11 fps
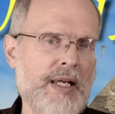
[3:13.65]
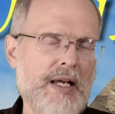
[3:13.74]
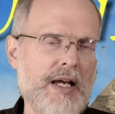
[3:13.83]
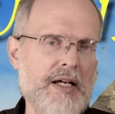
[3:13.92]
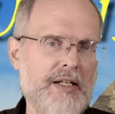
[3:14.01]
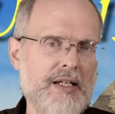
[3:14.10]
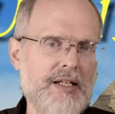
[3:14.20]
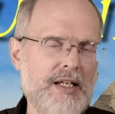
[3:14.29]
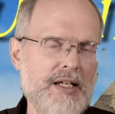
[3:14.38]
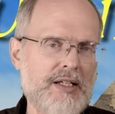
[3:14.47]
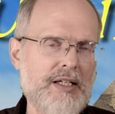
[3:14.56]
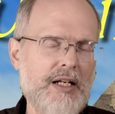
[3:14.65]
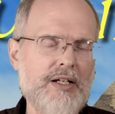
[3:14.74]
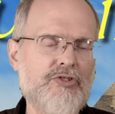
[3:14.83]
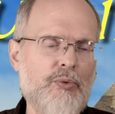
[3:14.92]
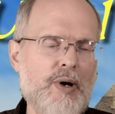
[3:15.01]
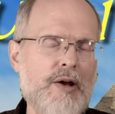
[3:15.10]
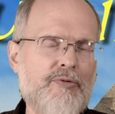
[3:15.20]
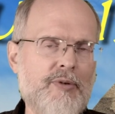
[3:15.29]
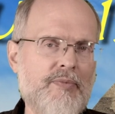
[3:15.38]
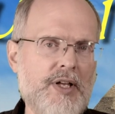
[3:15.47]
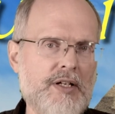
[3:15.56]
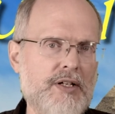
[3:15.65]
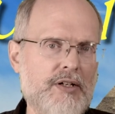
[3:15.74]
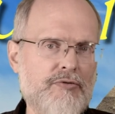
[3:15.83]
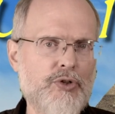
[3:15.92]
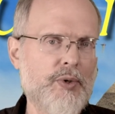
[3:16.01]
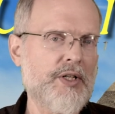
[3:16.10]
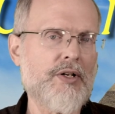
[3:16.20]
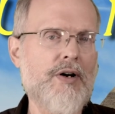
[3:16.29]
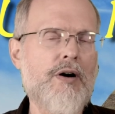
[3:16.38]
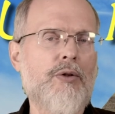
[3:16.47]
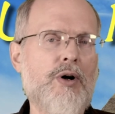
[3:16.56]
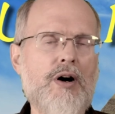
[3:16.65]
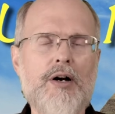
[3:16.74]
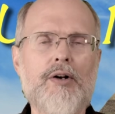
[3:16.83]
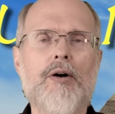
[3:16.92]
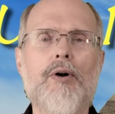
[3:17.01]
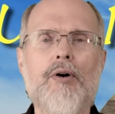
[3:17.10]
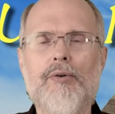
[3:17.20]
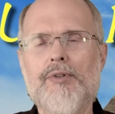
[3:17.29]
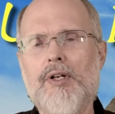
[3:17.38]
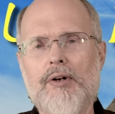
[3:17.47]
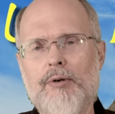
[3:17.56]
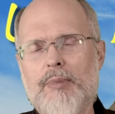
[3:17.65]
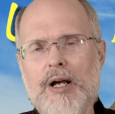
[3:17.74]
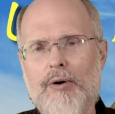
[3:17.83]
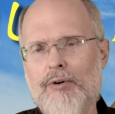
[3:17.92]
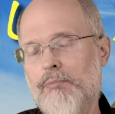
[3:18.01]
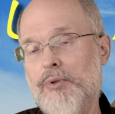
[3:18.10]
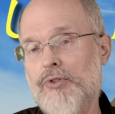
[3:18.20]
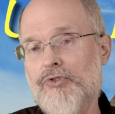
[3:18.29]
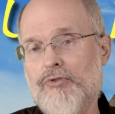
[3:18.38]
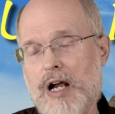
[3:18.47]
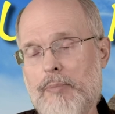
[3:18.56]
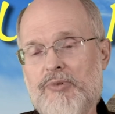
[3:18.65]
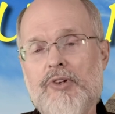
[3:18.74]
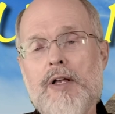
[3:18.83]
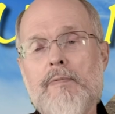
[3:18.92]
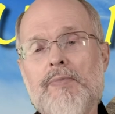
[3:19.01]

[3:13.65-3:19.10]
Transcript: And getting us away from thinking of doing it all on our own, by our own bootstraps.